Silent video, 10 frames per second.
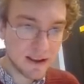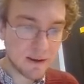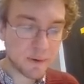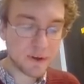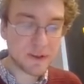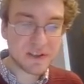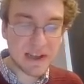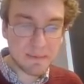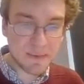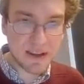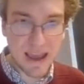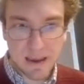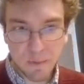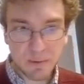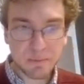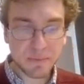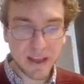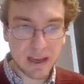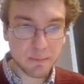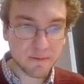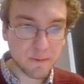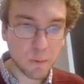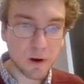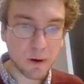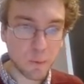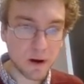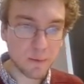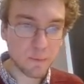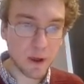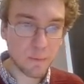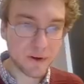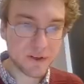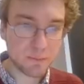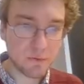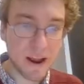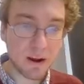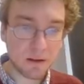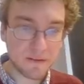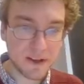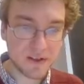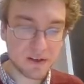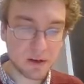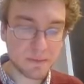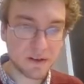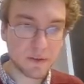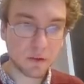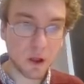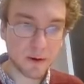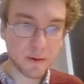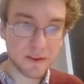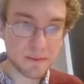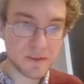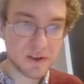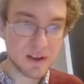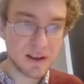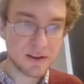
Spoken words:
if we do the same game we've been playing before, where I want to write all of these in terms of the logarithms,